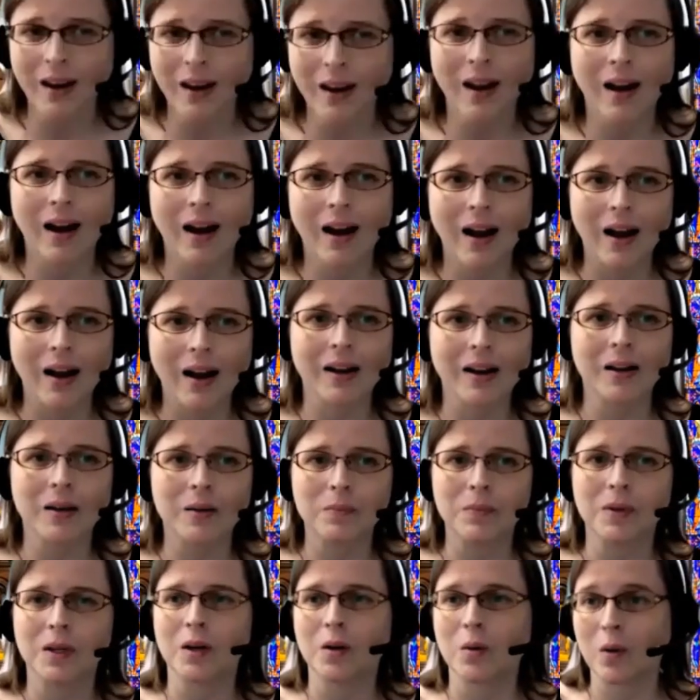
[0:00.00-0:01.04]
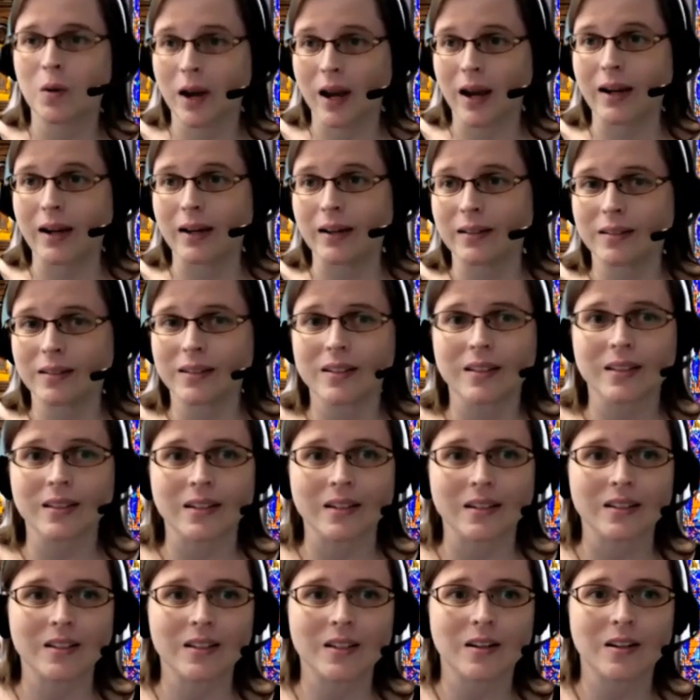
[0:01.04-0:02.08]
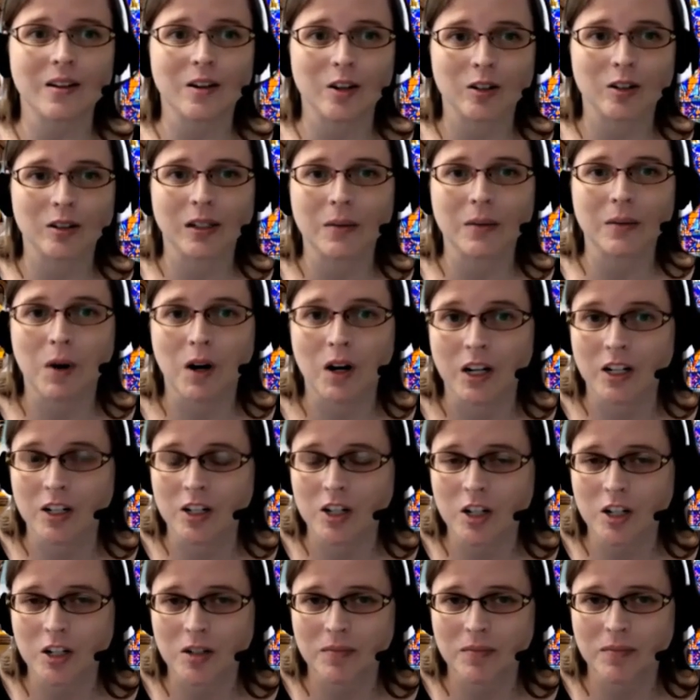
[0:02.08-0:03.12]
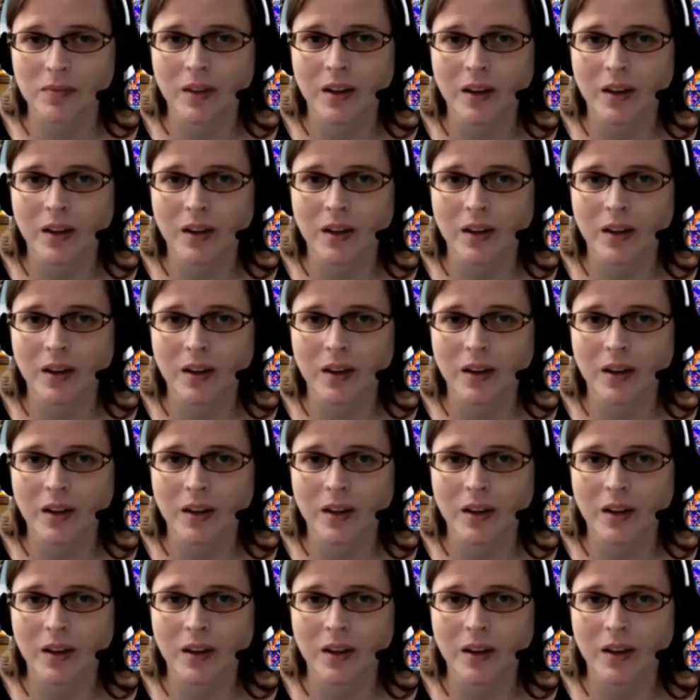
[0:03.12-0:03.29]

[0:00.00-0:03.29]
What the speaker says: I had been away since early March.